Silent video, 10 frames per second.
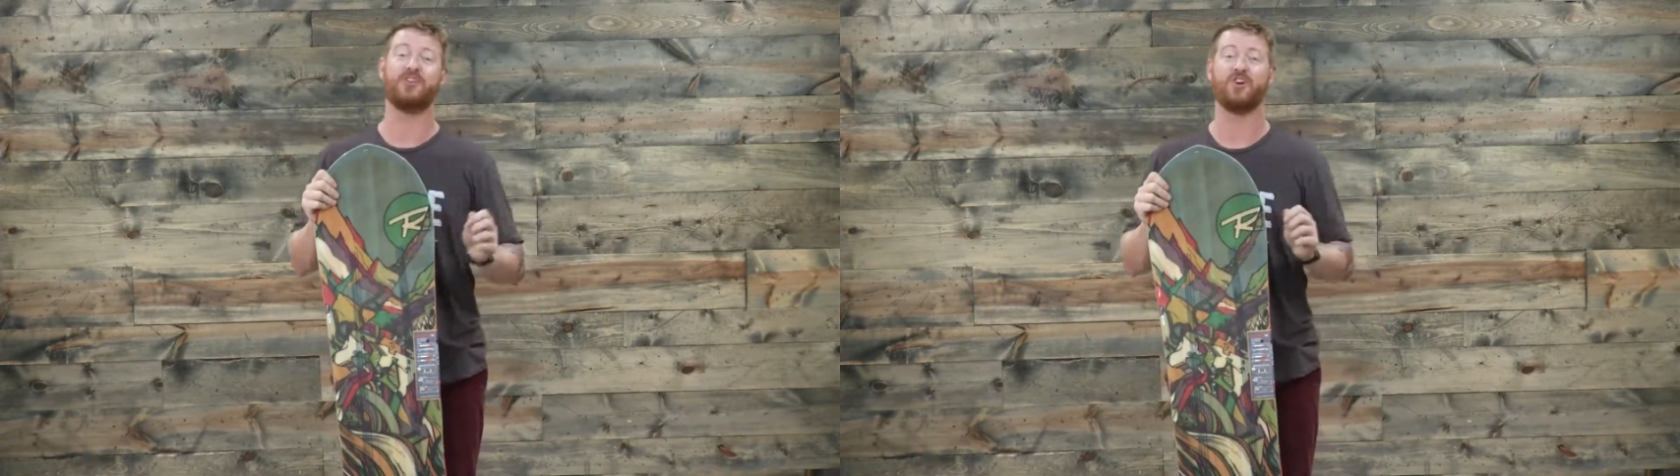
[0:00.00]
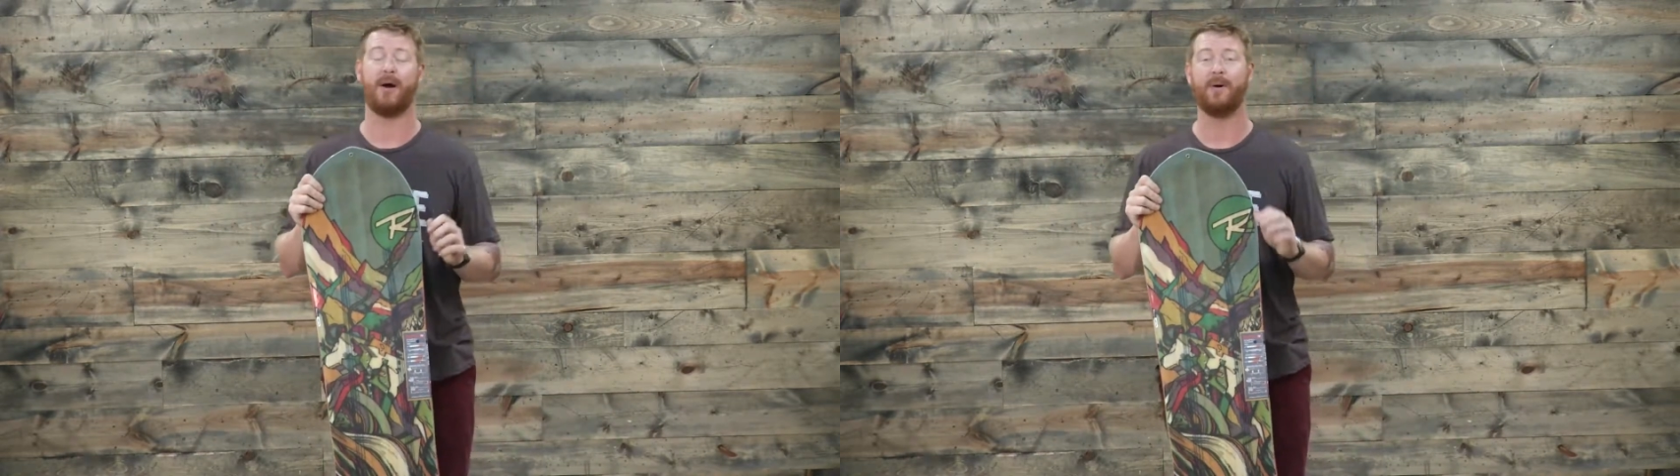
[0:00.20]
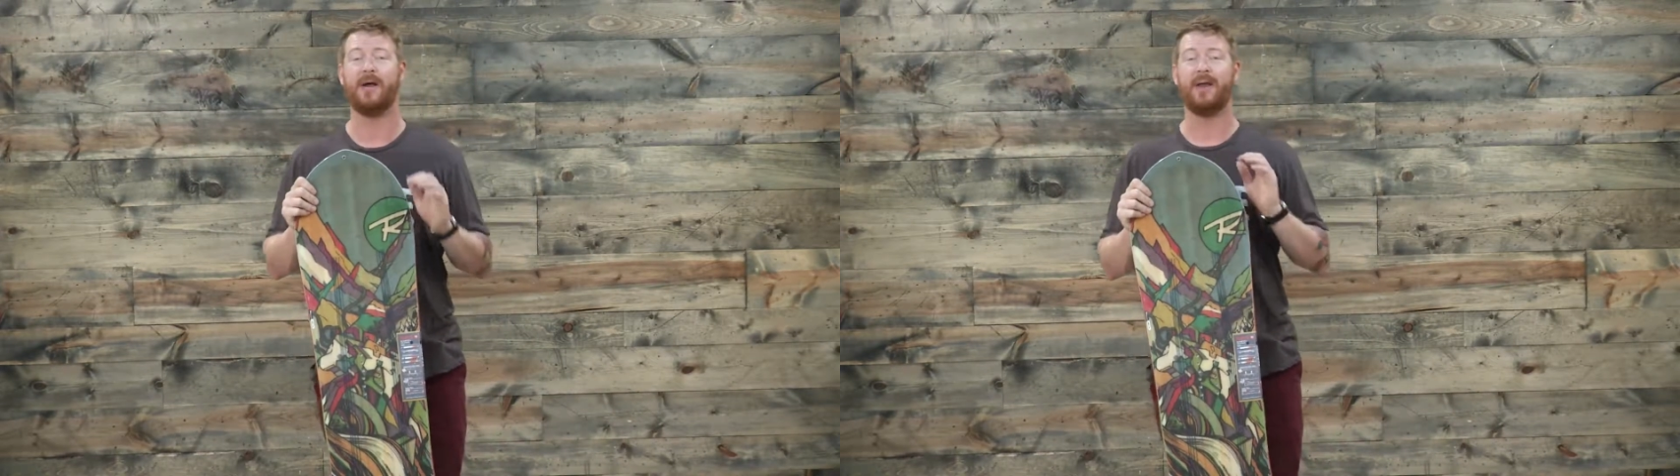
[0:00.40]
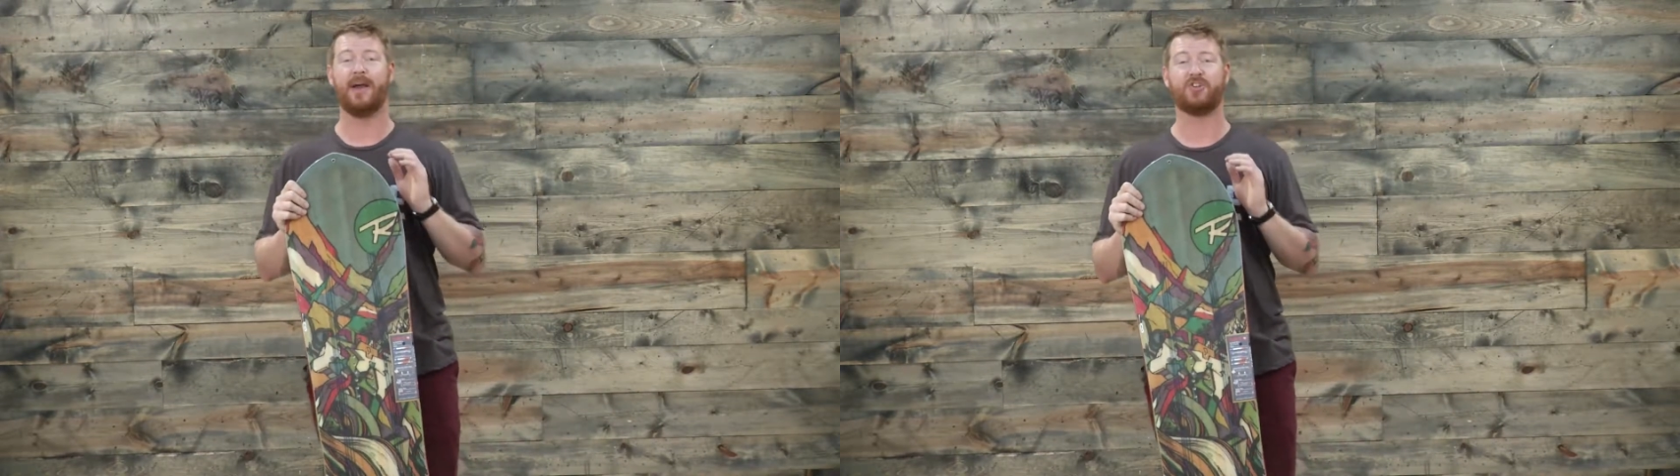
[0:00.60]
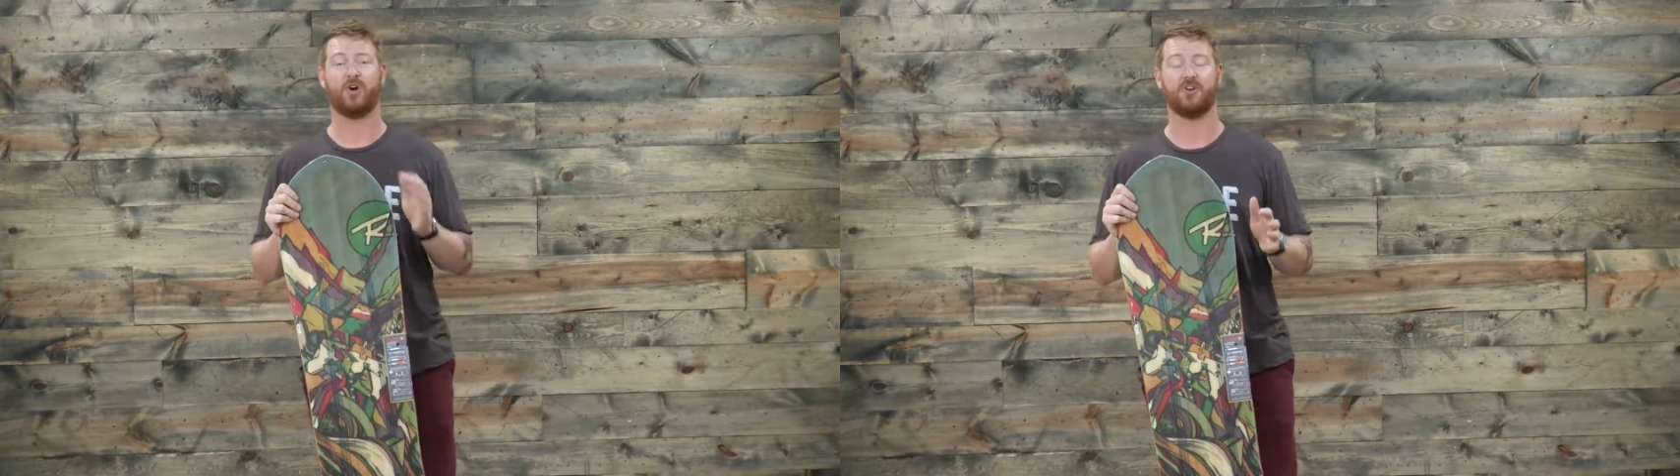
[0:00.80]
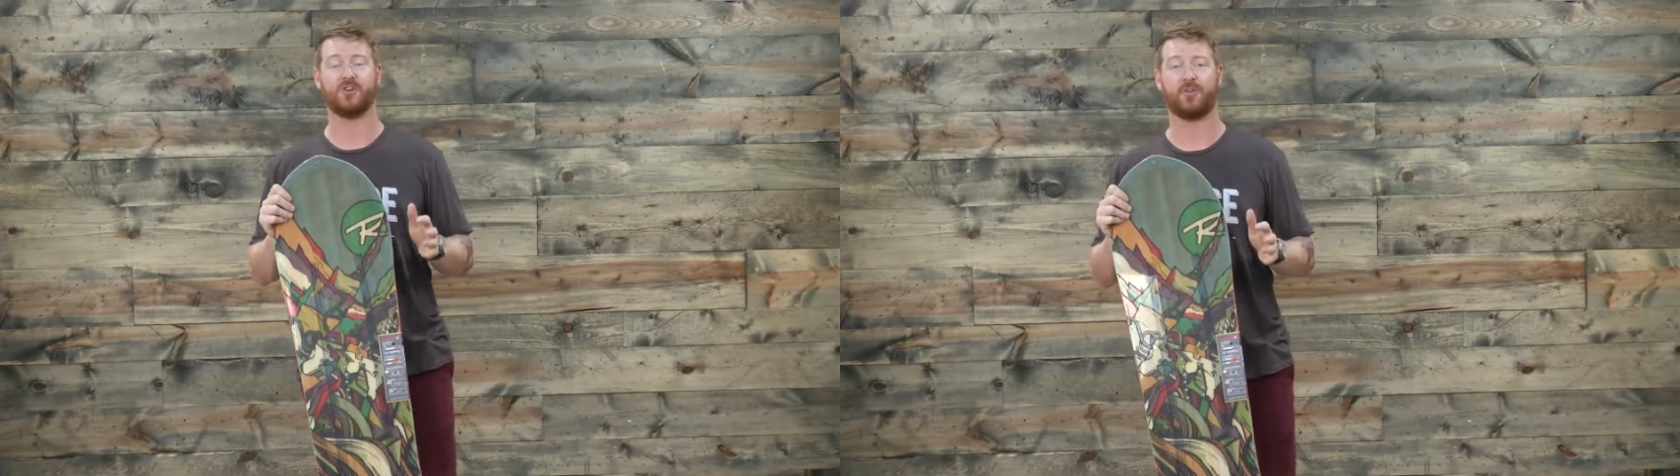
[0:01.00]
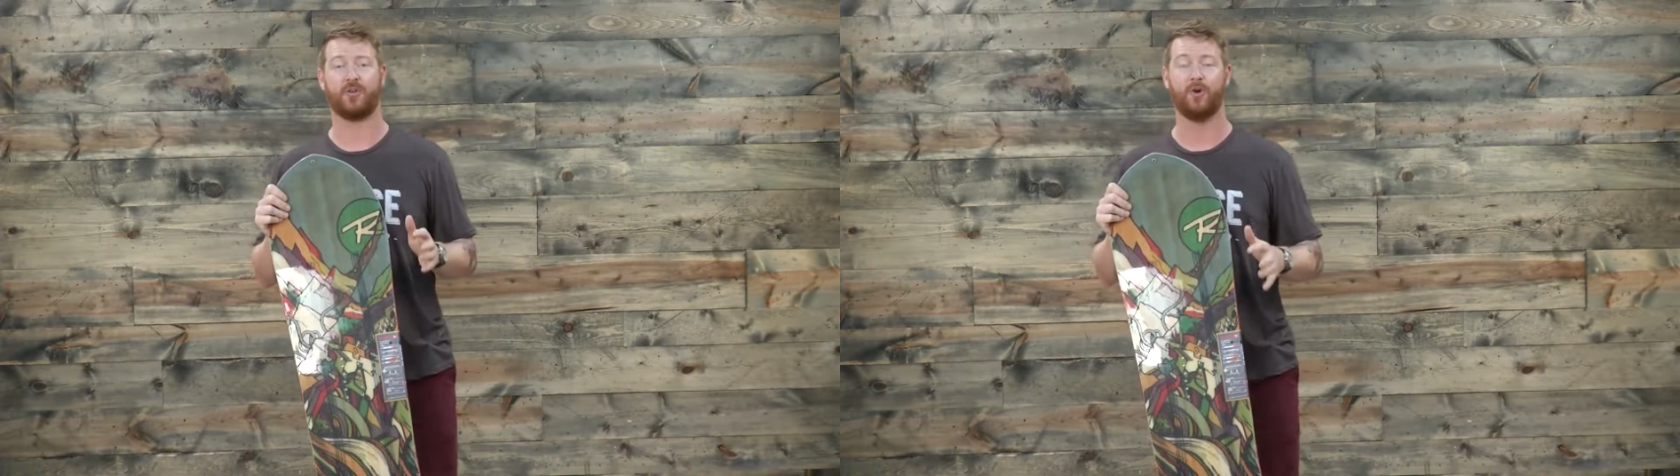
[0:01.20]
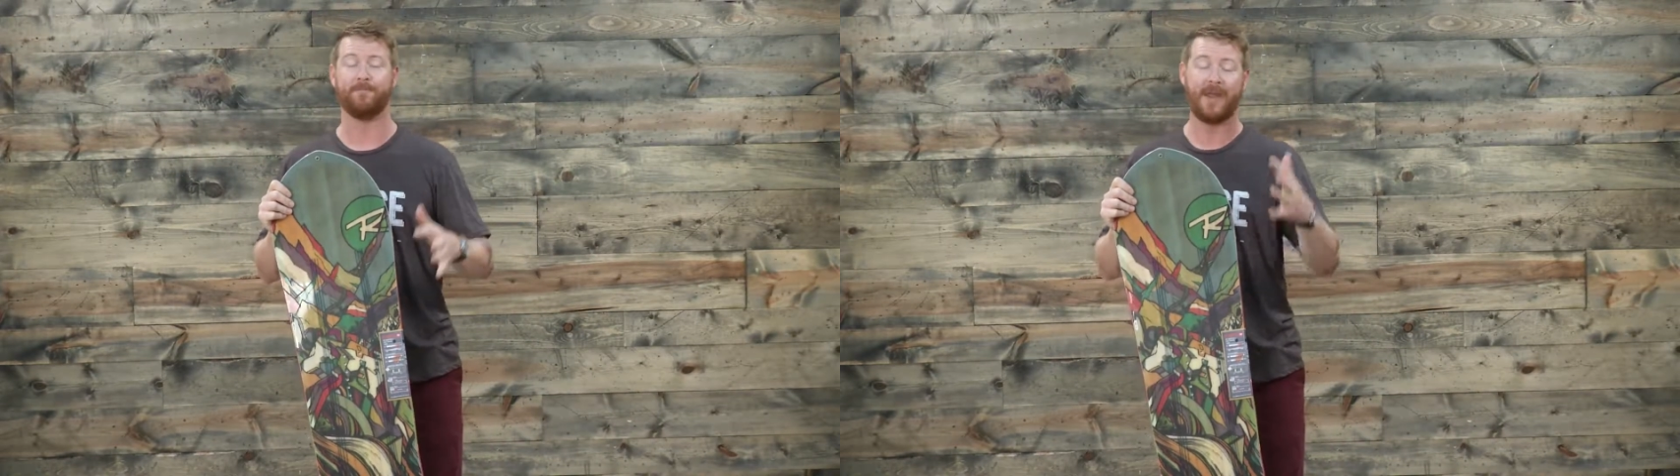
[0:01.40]
job at charging
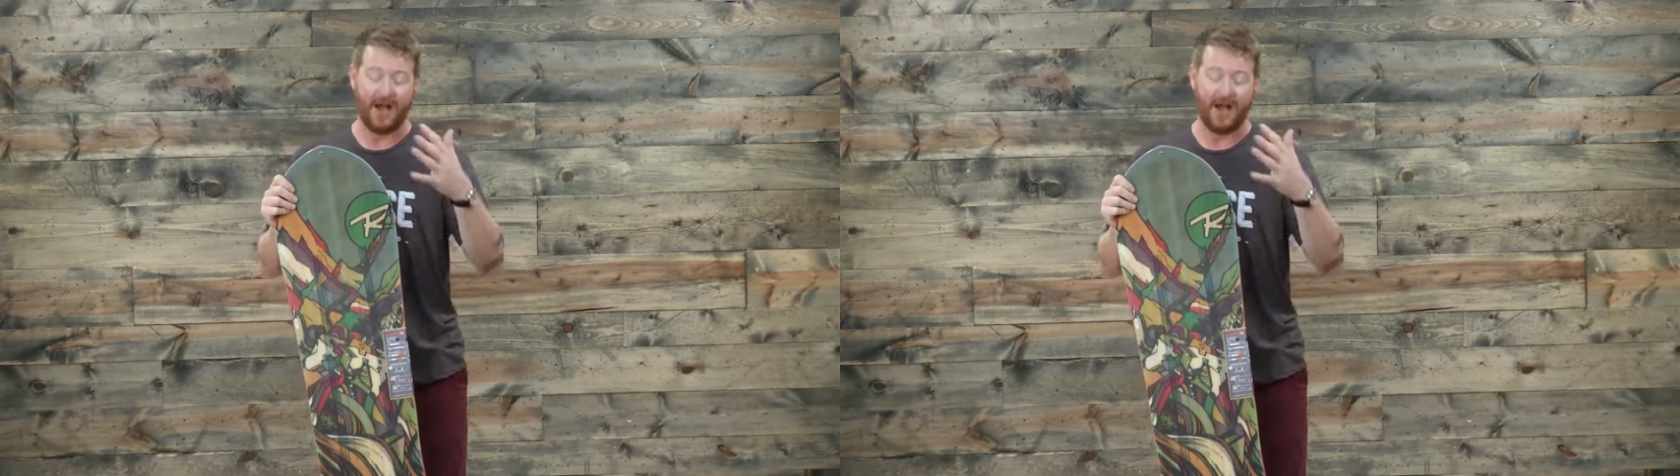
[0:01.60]
through.